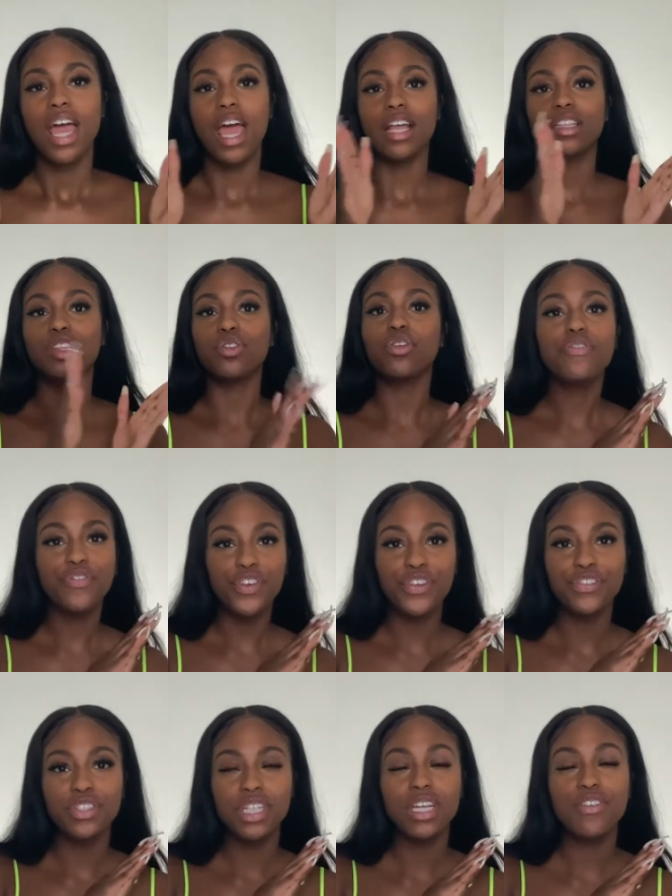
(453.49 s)
at
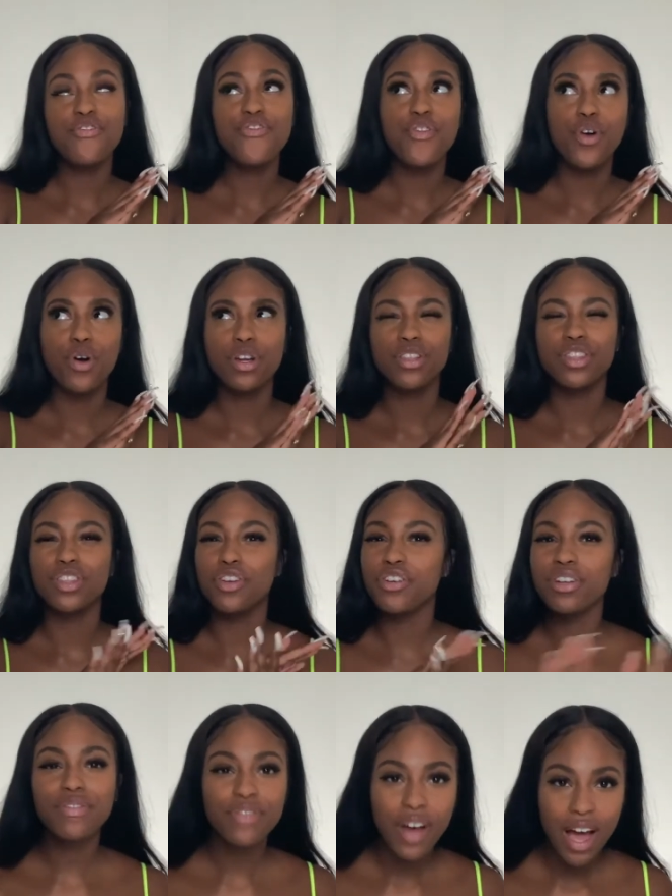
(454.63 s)
350 for
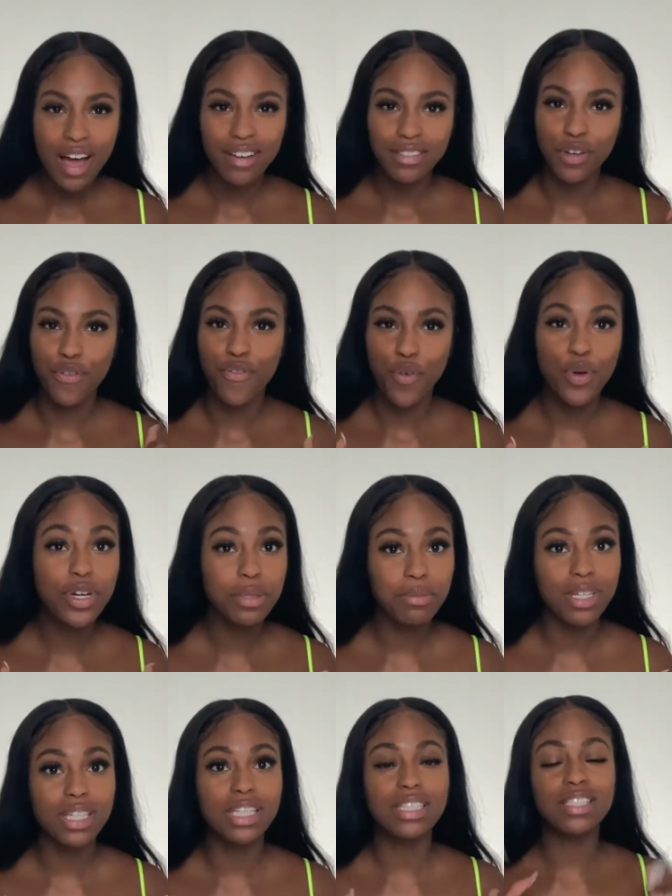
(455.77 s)
35 to 40
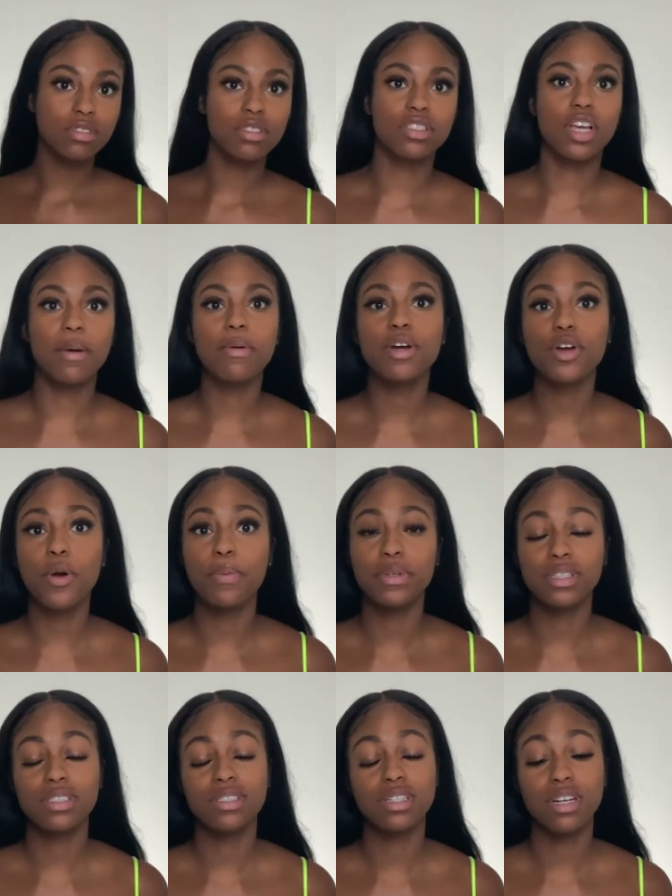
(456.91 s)
minutes. So I'm gonna go
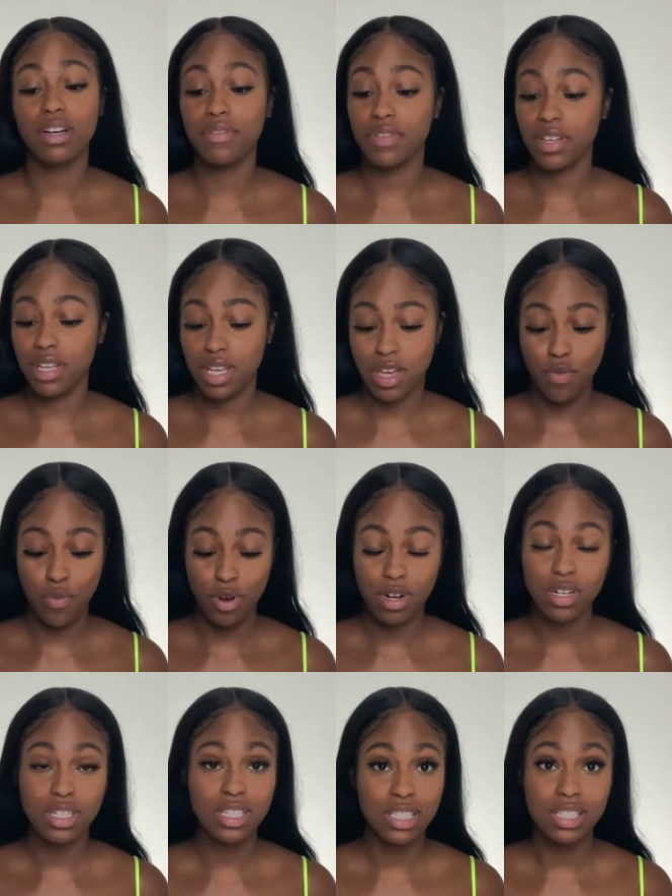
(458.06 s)
put this in the oven and we're
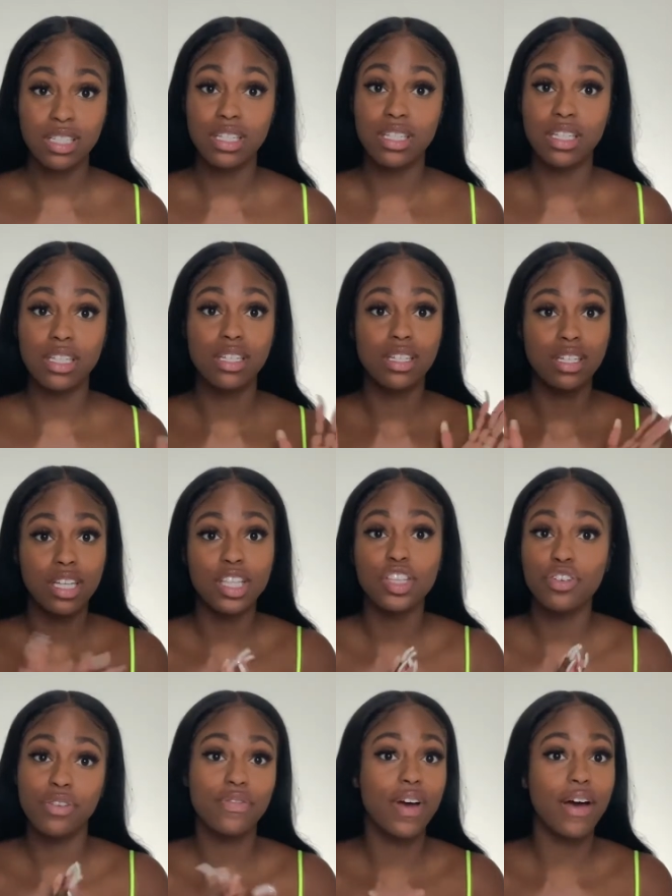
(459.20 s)
gonna see in
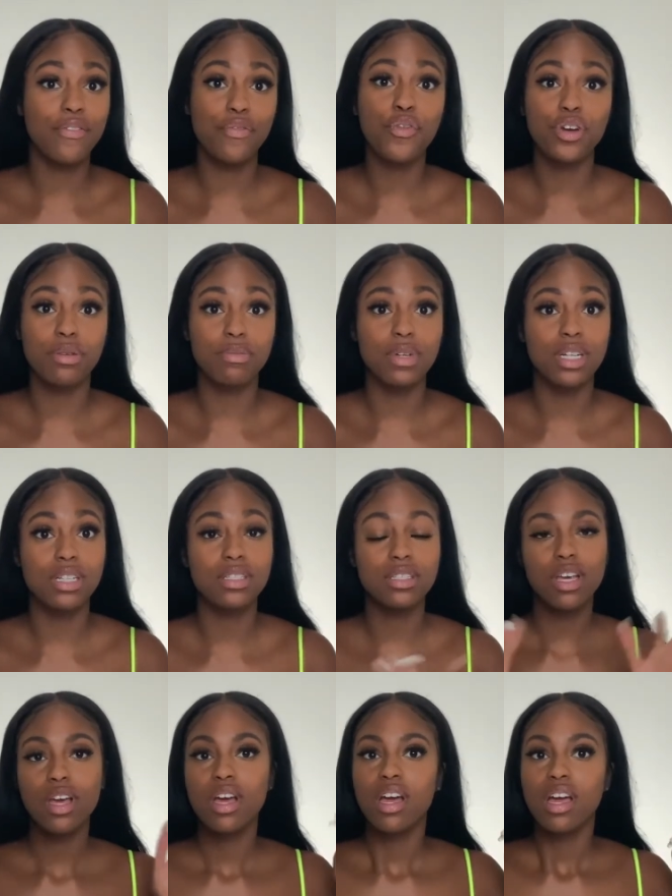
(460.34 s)
35 to 40 minutes
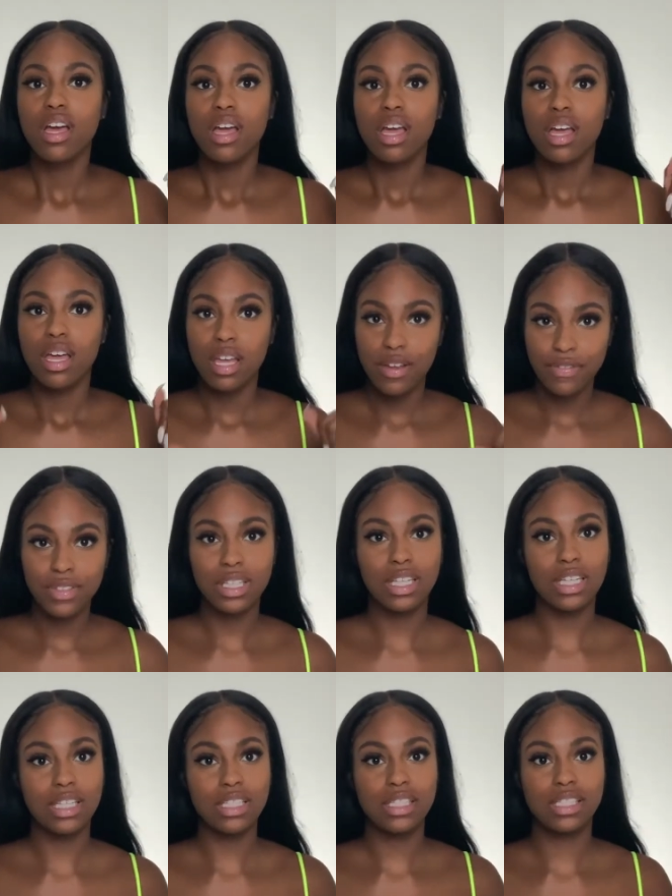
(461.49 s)
if
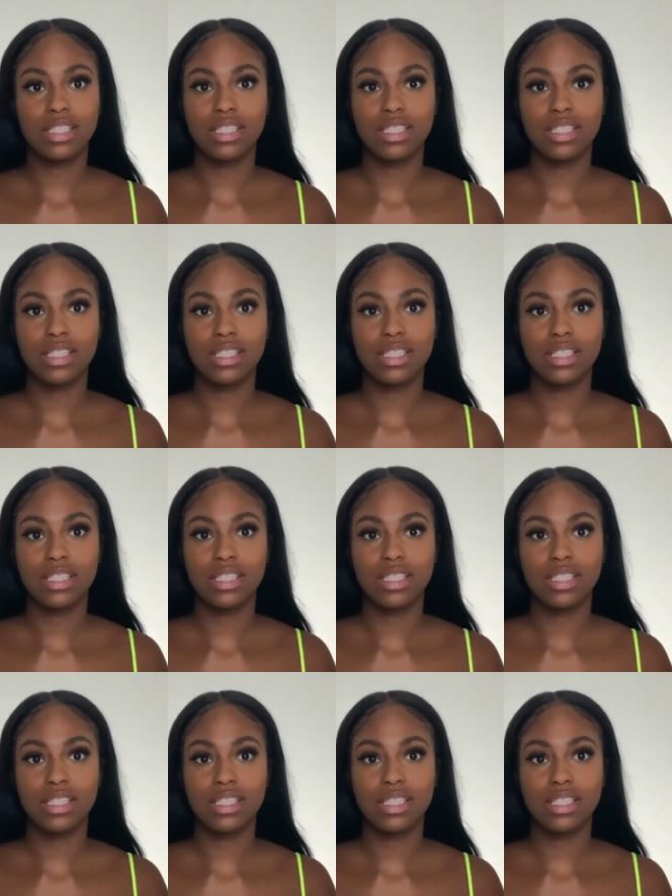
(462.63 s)
this